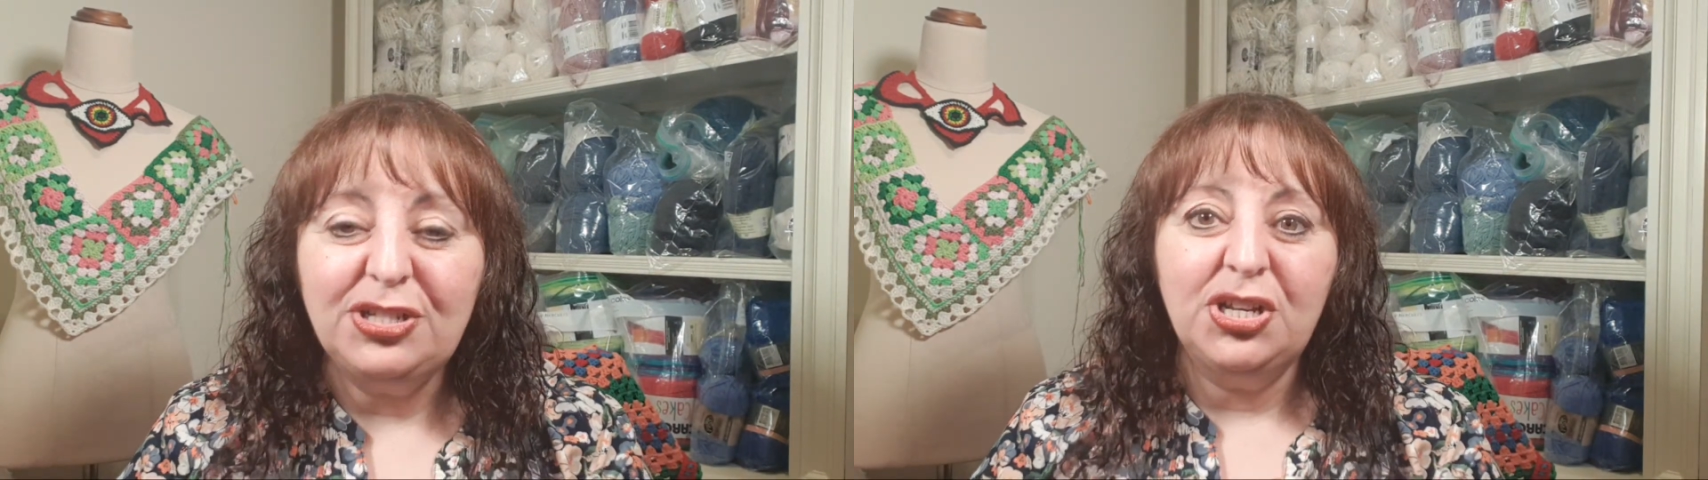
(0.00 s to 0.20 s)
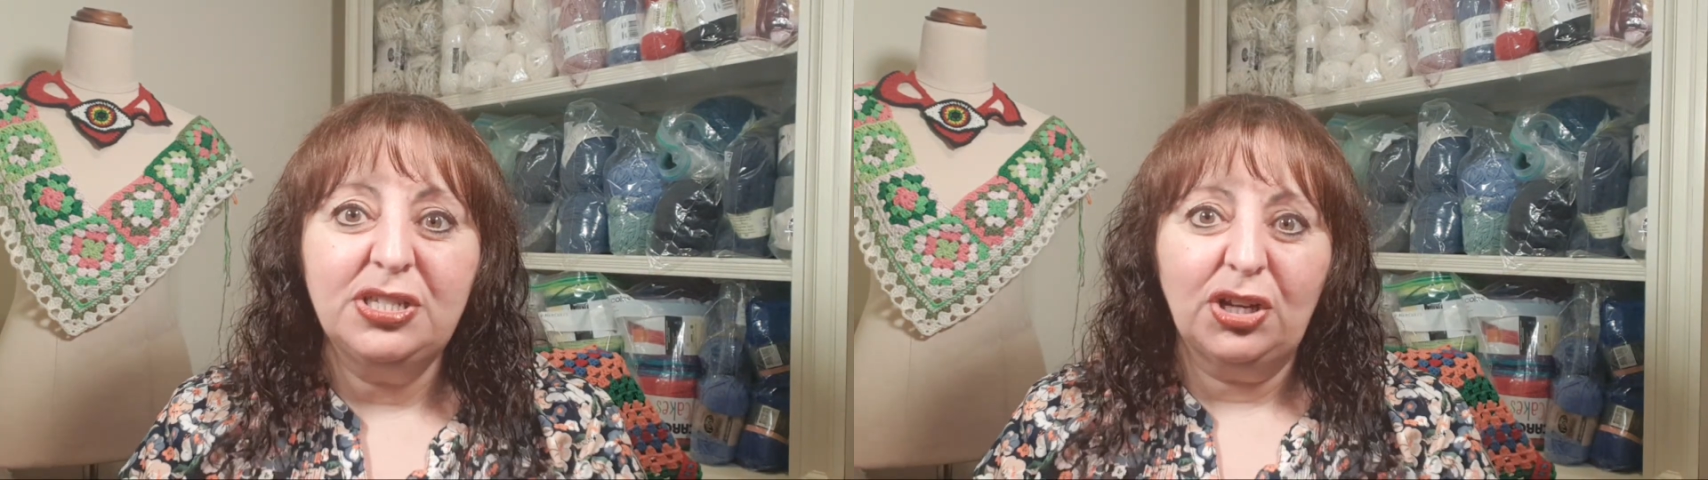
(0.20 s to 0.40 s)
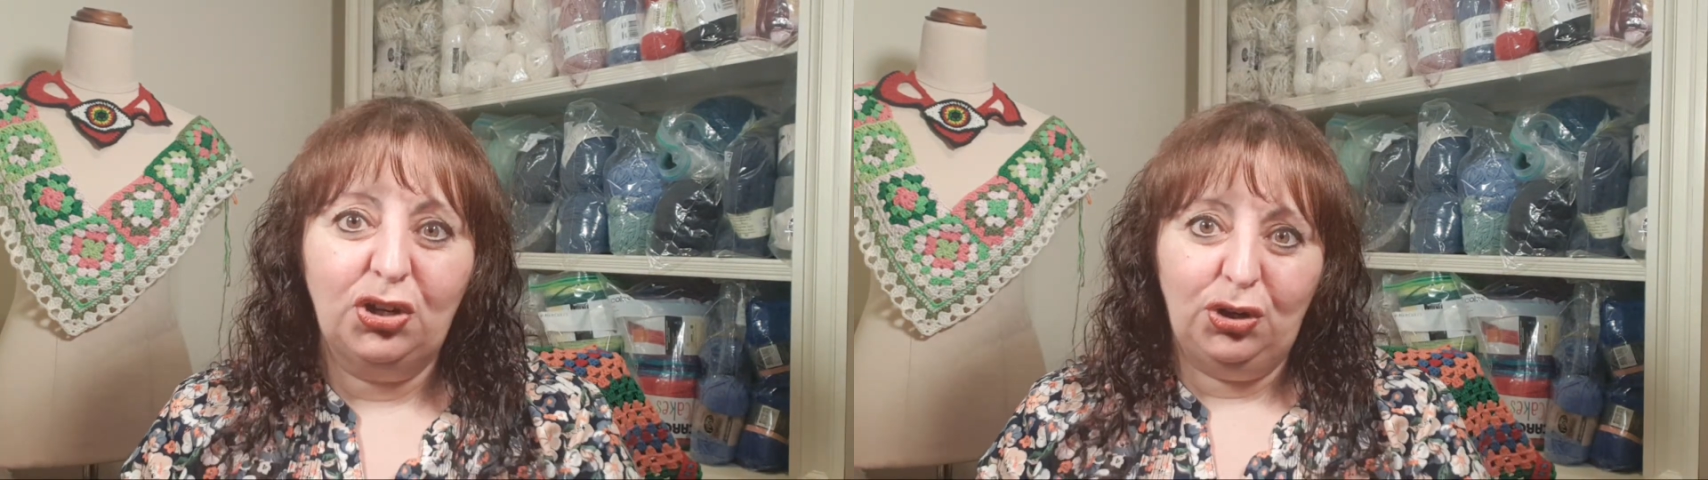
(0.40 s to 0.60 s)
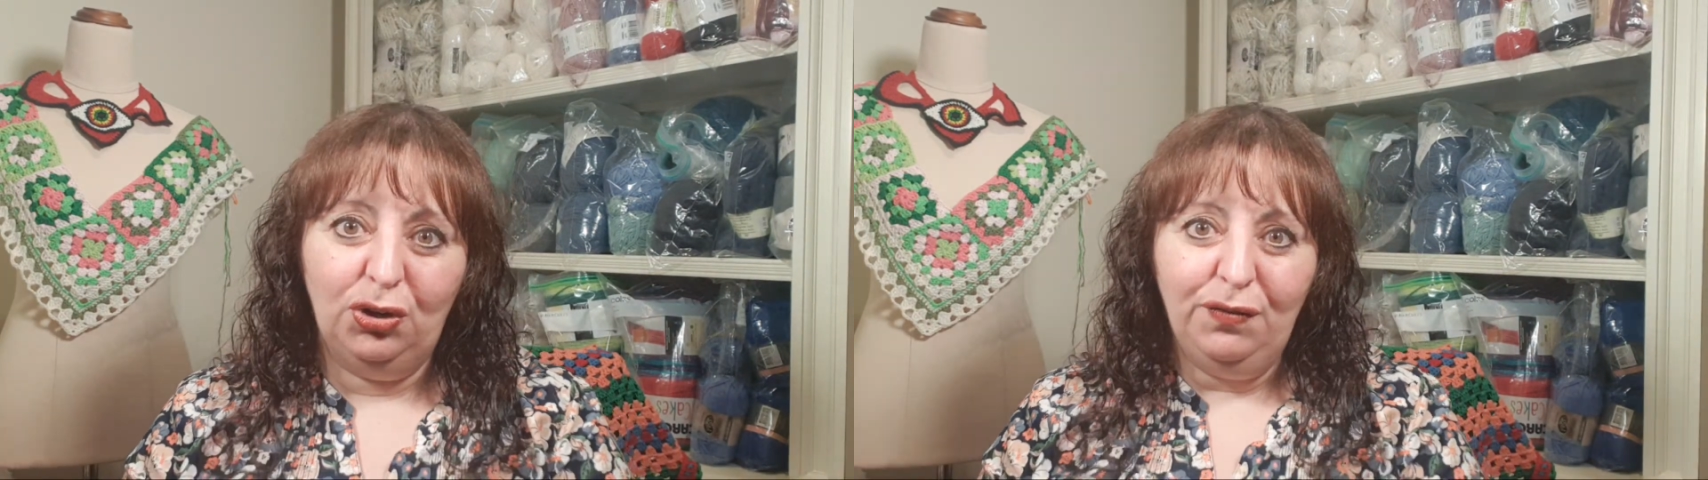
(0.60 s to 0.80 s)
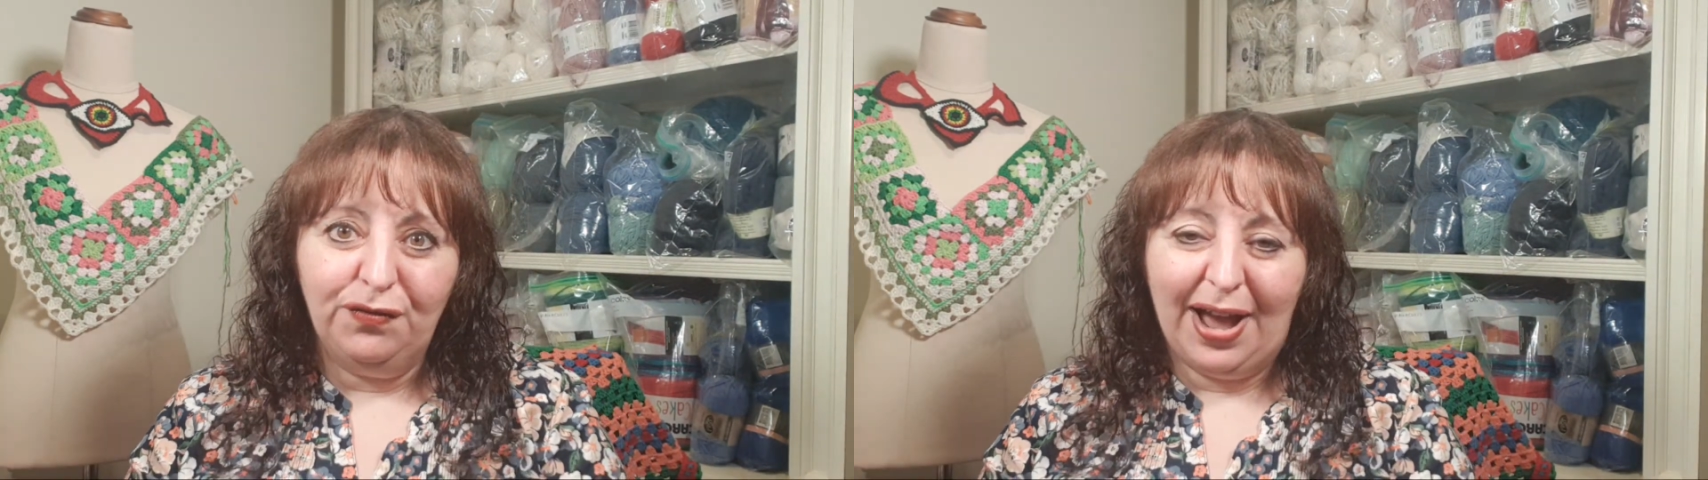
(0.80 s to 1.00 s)
She has a
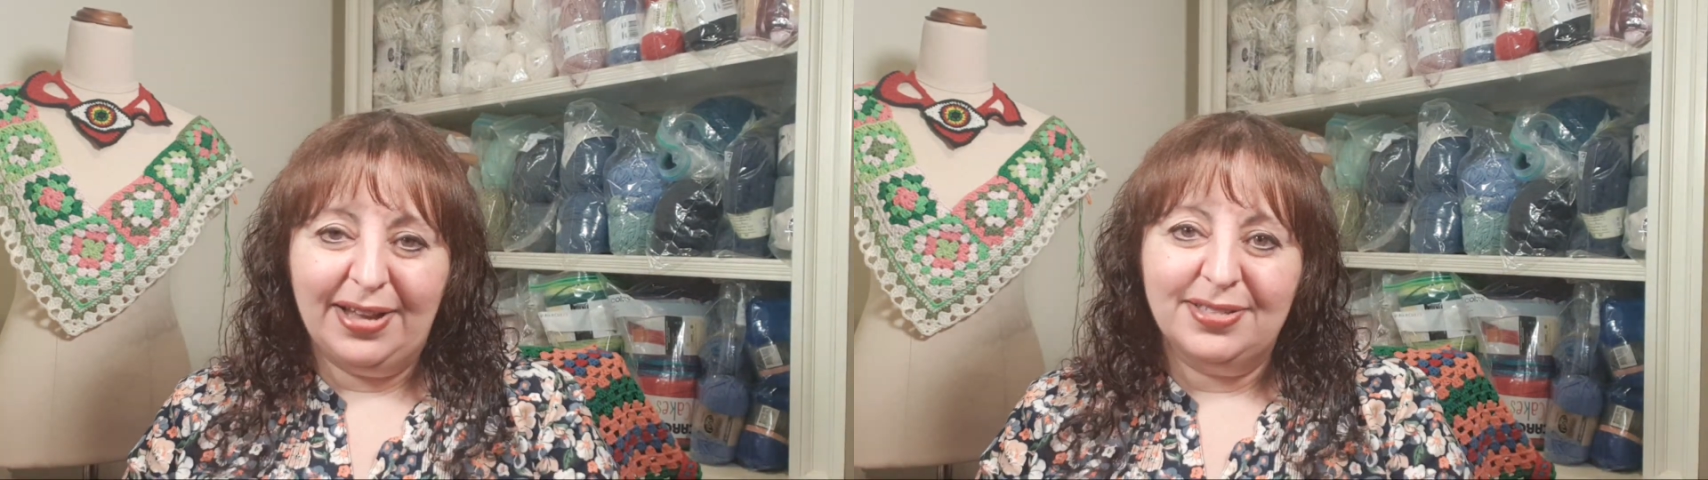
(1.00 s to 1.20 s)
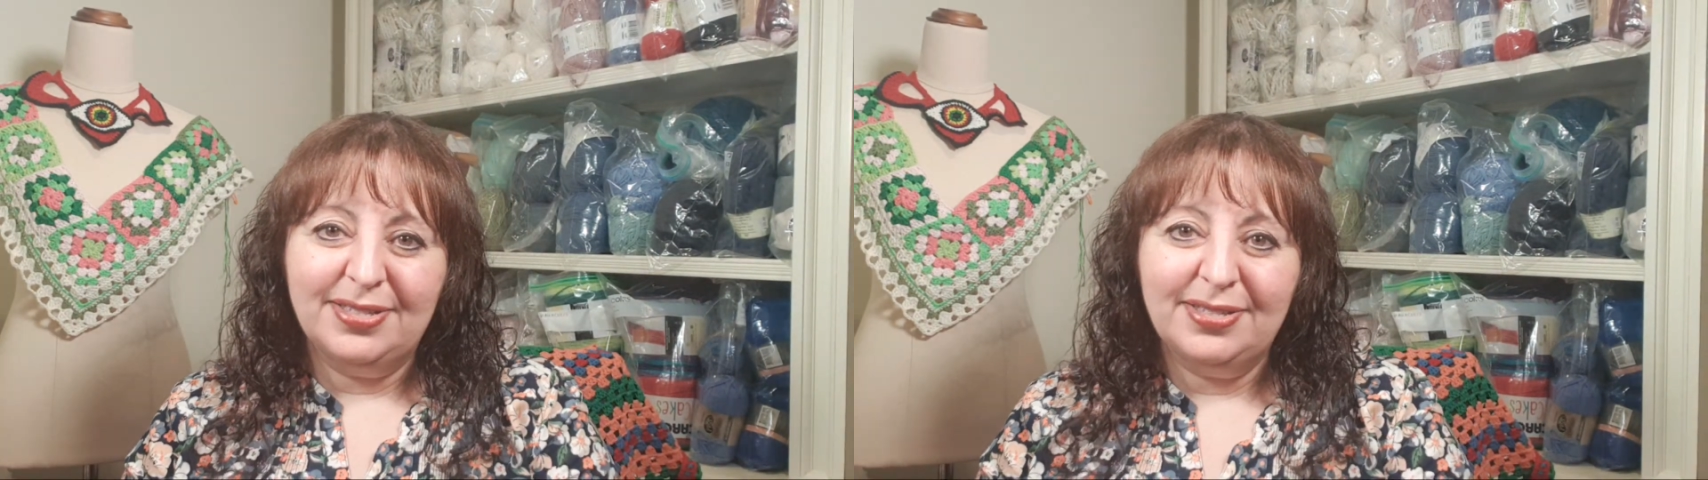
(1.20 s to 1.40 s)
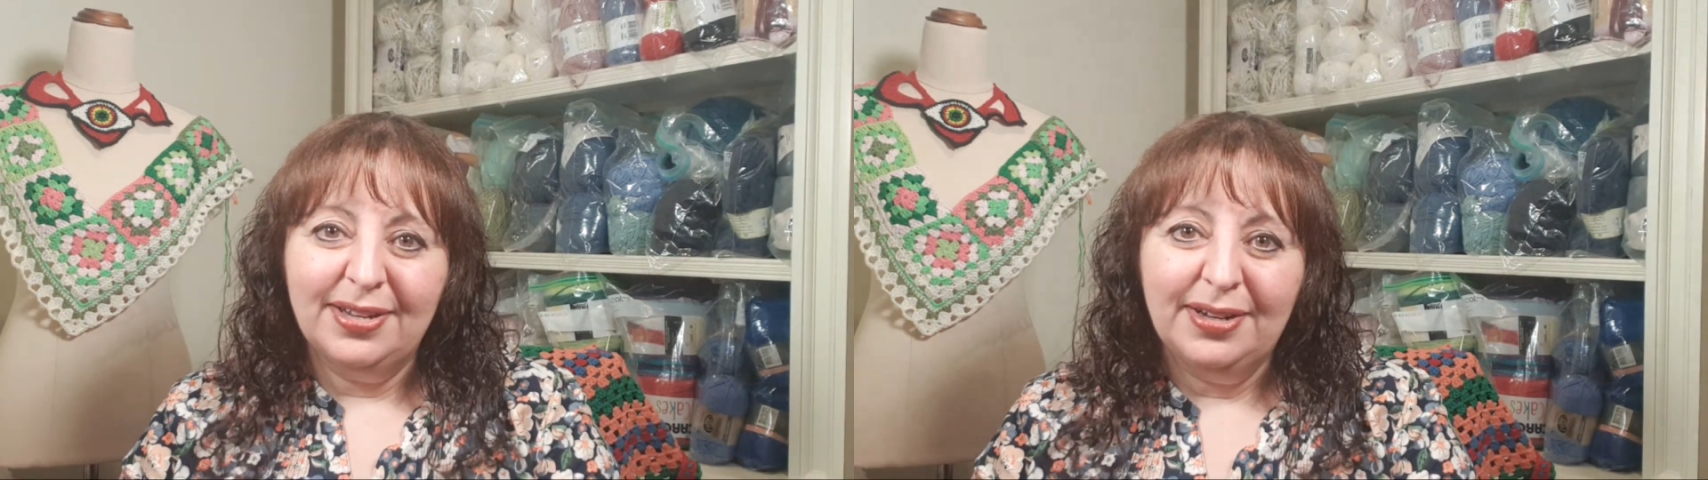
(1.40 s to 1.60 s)
cute face.